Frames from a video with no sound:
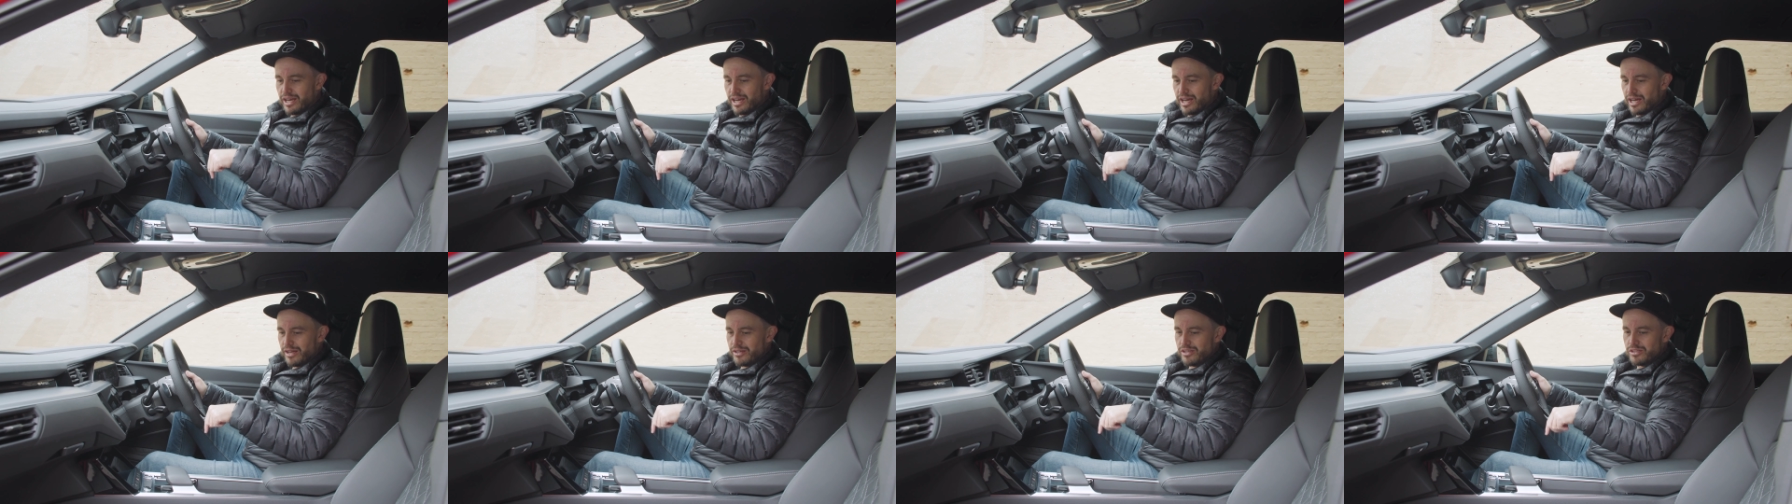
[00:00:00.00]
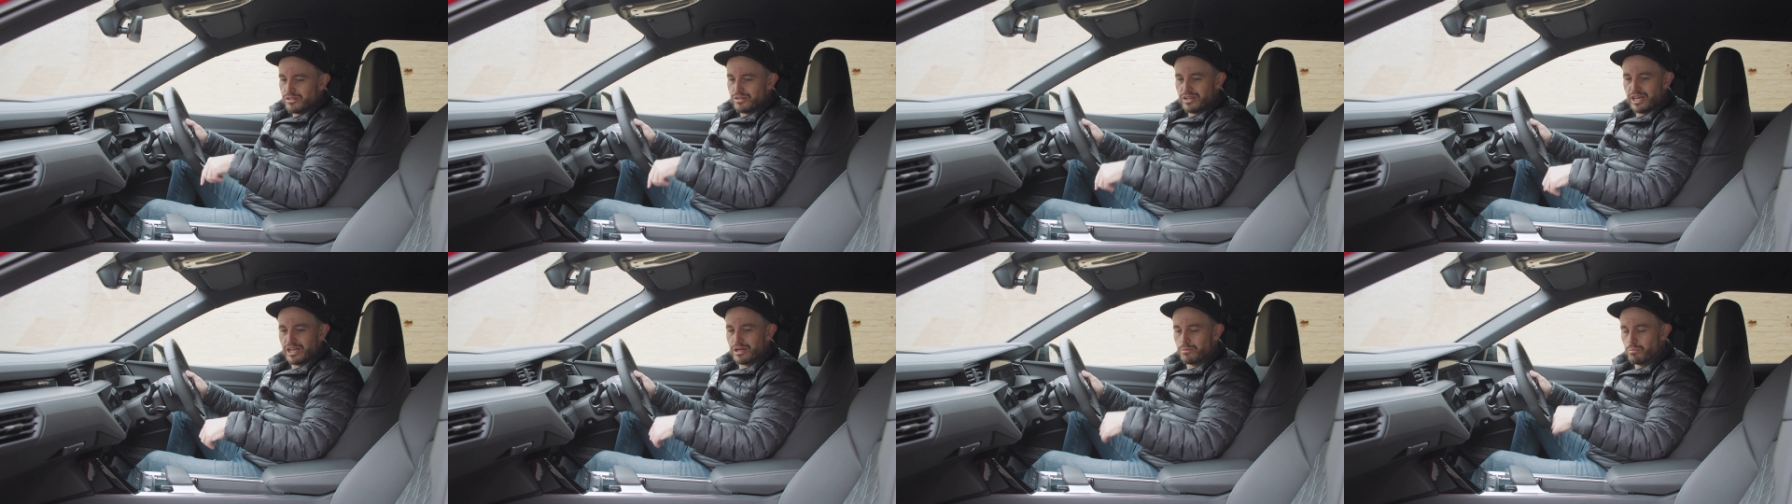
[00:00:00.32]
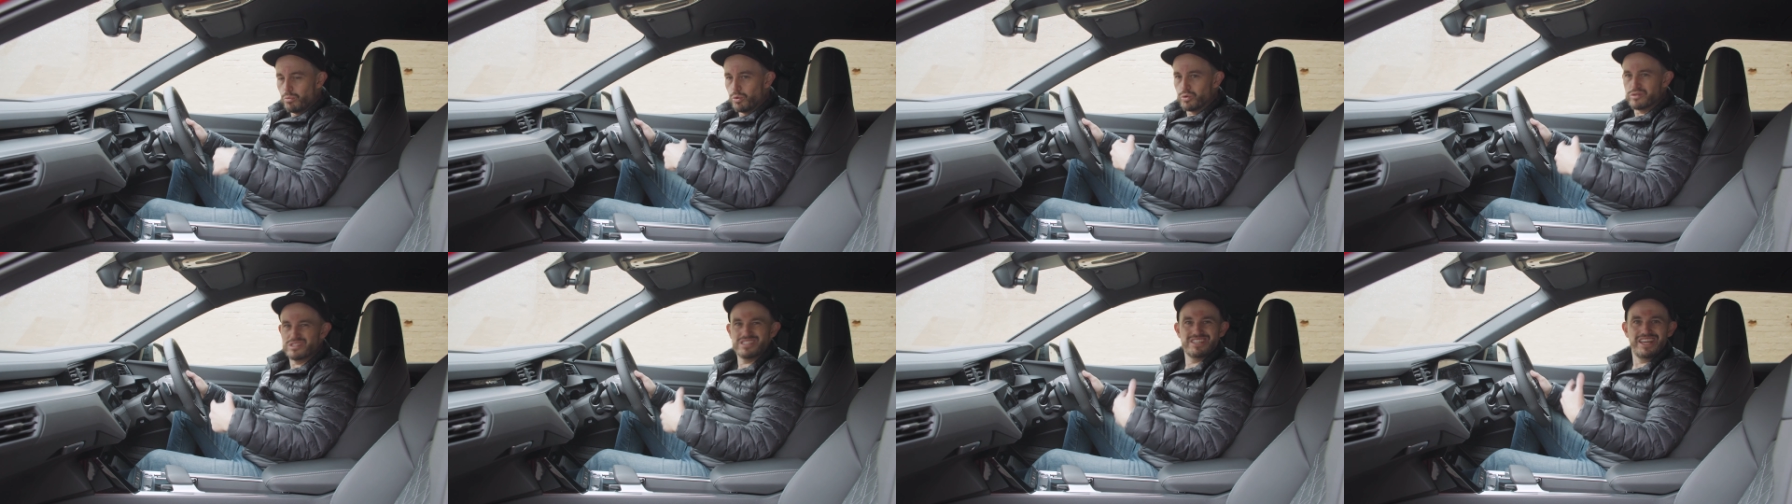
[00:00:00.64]
Uh, you do get a
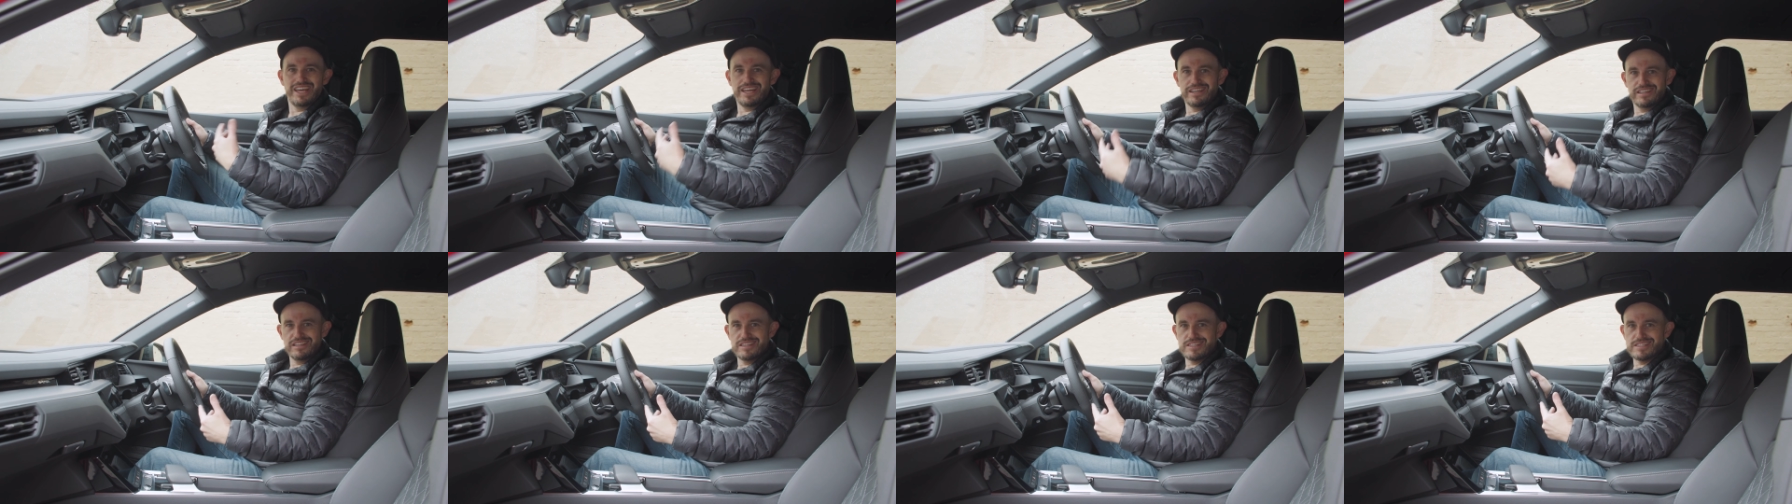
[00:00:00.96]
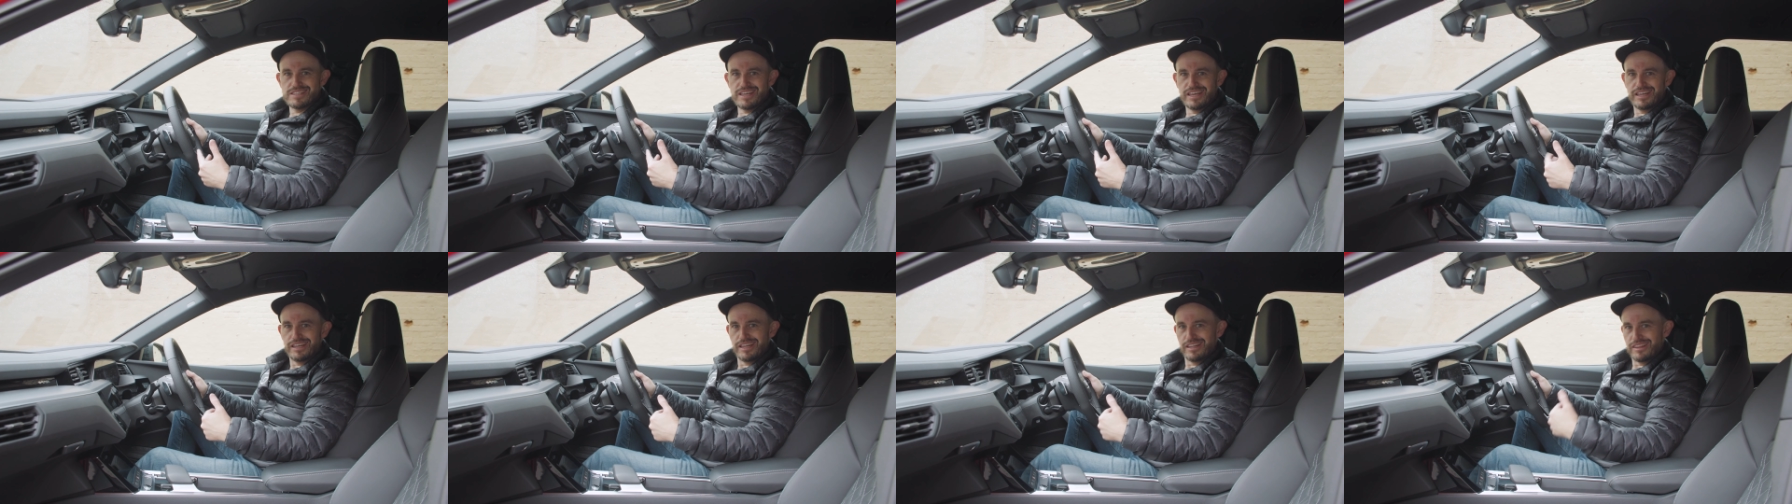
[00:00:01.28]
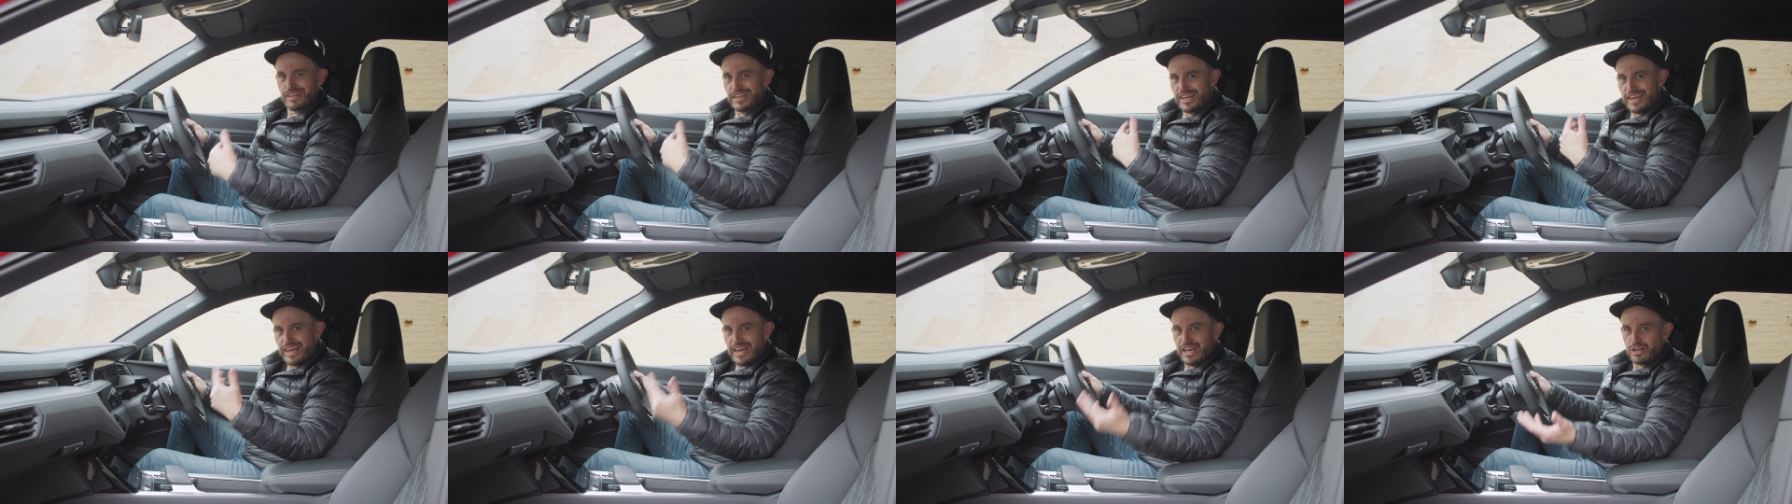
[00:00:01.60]
more standard seat in
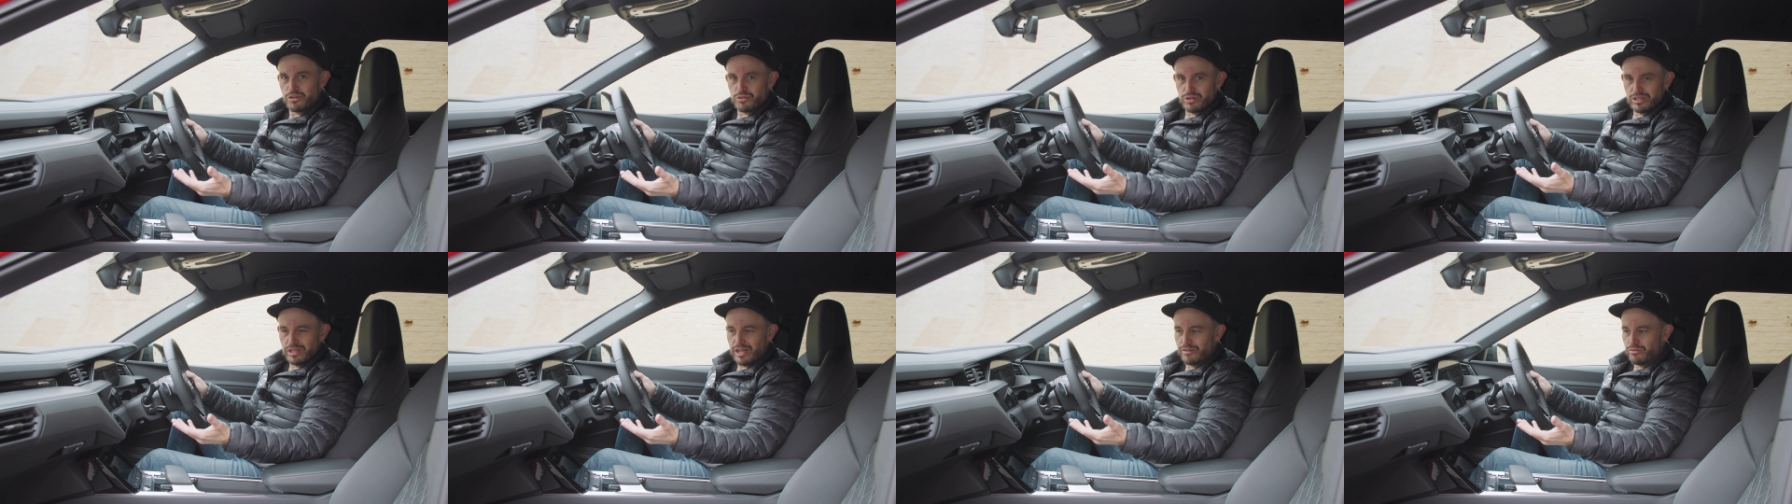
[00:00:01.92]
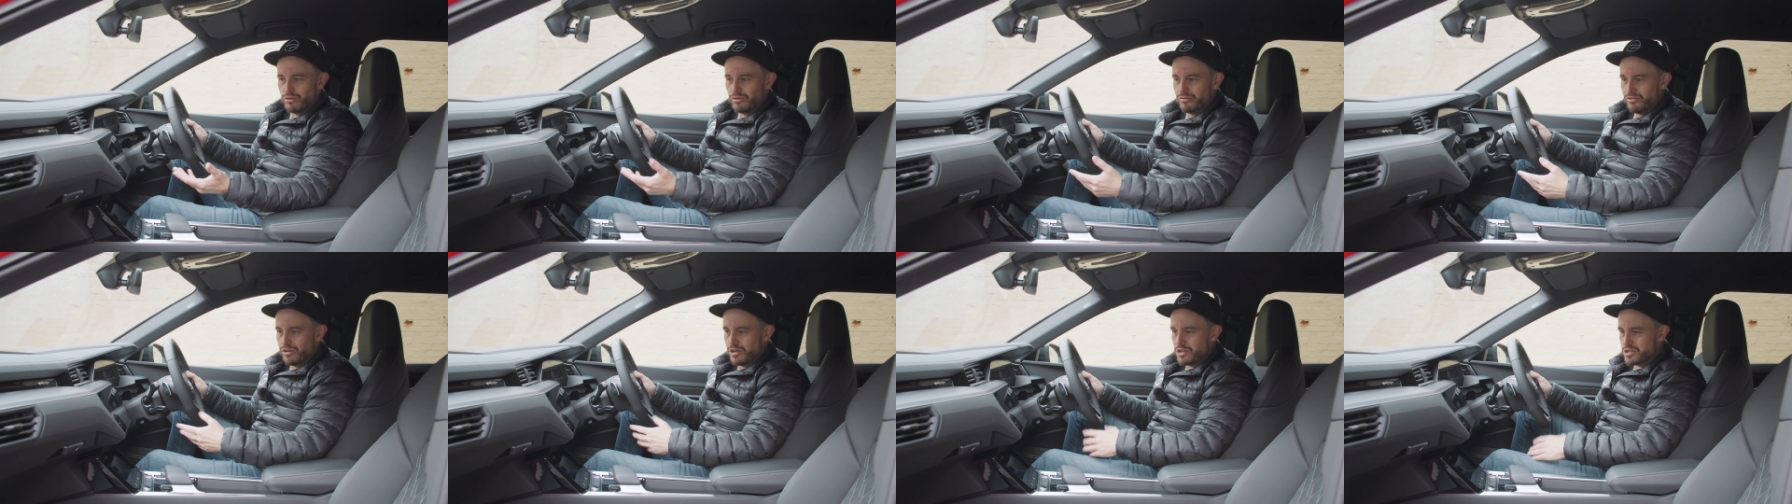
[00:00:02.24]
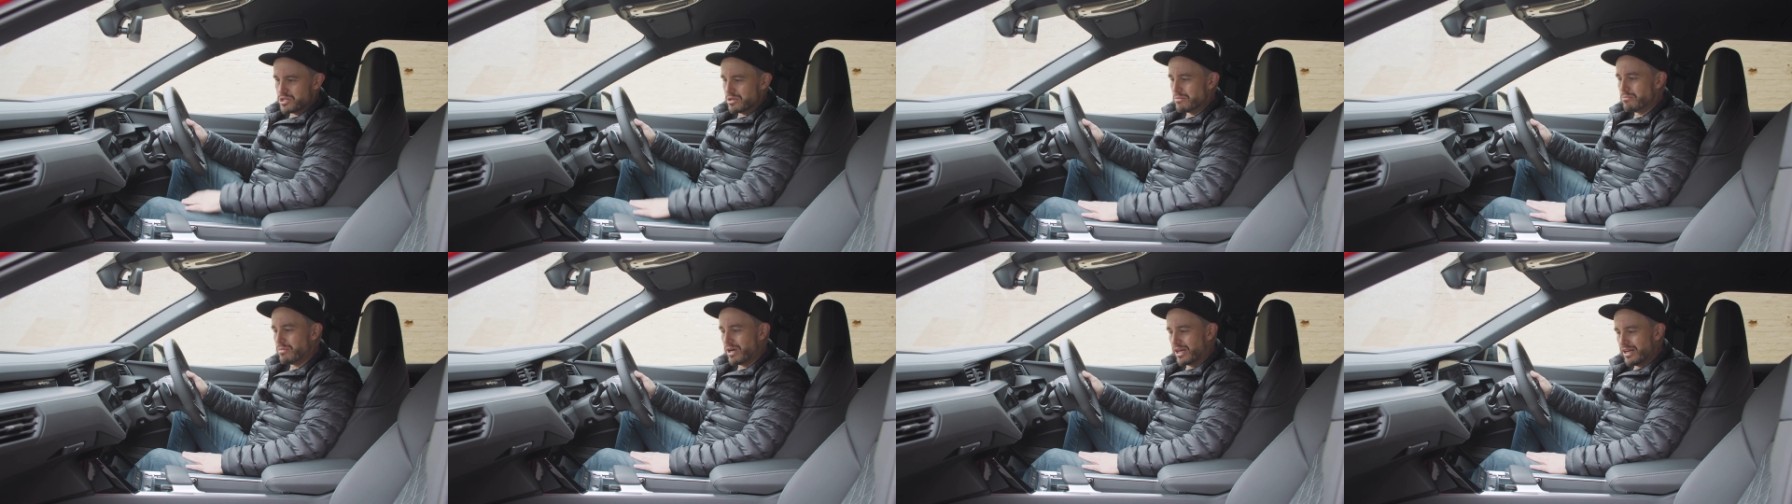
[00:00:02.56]
the entry level version,